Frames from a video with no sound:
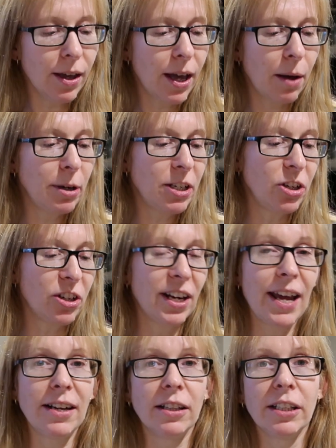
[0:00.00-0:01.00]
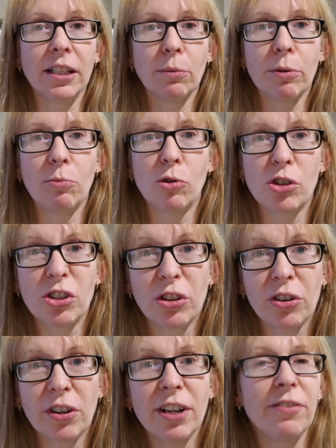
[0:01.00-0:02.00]
I mean, you could add a little bit more
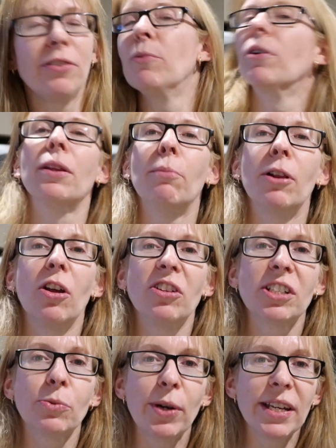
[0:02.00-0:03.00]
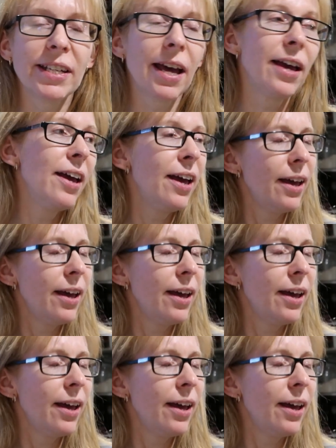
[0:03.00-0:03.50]
sugar in if you want them a lot sweeter.